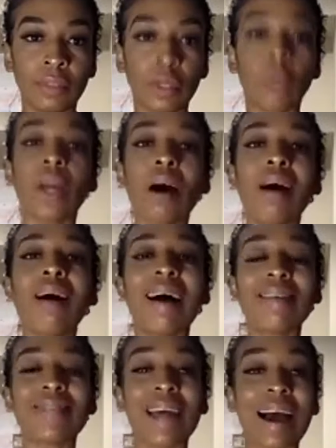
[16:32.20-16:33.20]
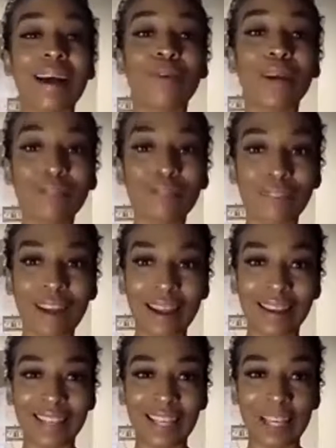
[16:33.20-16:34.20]
We all have that one
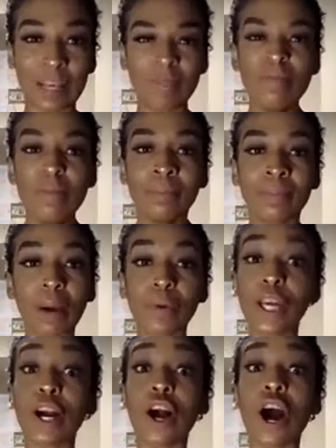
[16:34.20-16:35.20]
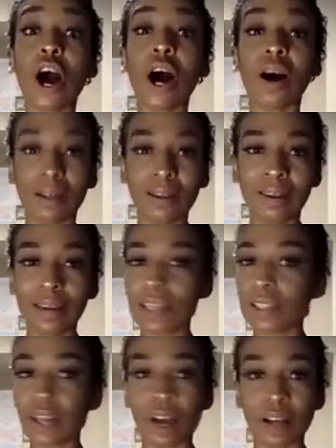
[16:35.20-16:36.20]
friend that we can call
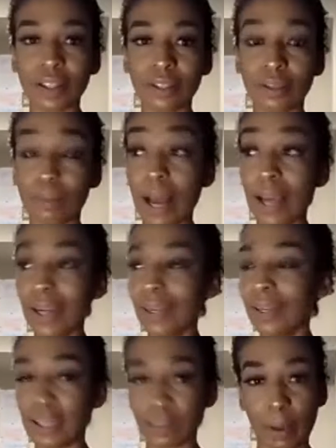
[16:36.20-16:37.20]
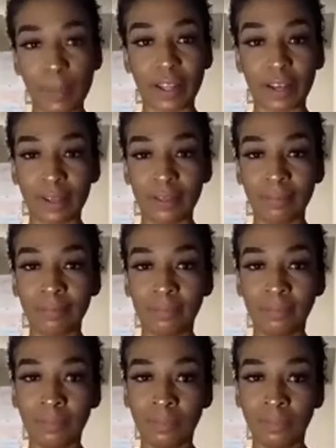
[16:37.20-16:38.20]
and talk to. Mine is my mother.
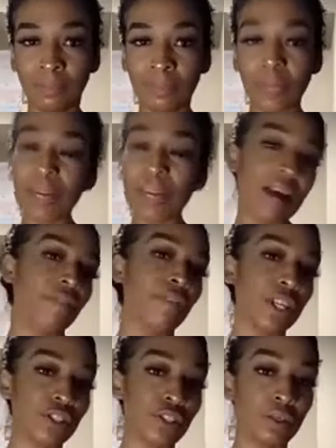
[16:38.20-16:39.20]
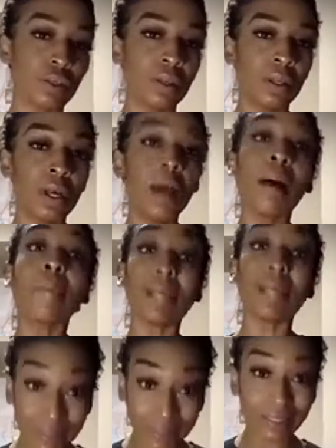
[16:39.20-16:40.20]
I mean, I have friends too,
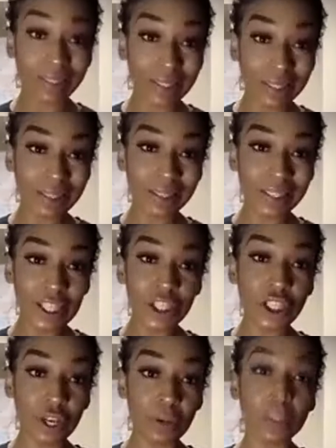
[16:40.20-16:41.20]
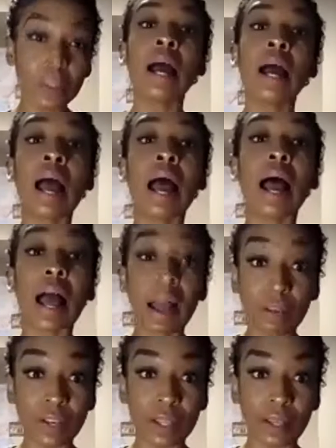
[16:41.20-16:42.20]
but literally, she knows
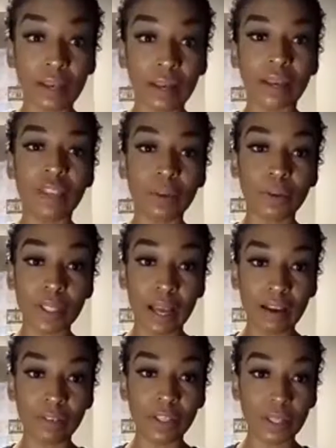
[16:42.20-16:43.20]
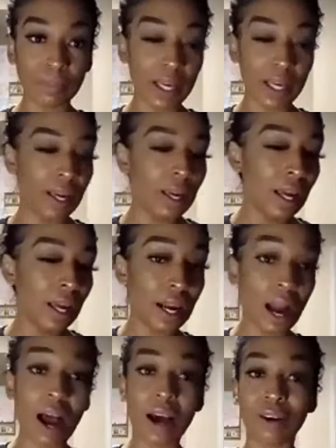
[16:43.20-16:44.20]
everything. If there was ever to be an
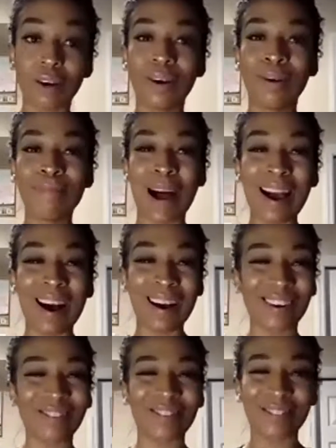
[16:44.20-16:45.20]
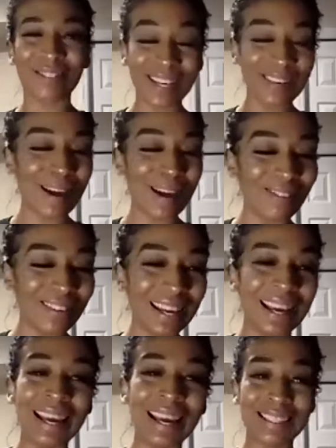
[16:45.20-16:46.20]
autobiography written about me,
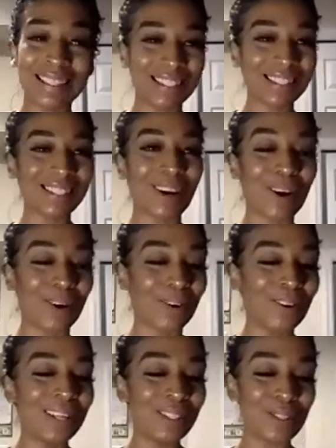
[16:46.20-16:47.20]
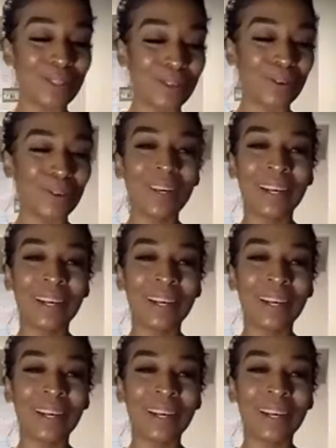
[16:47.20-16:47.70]
just go to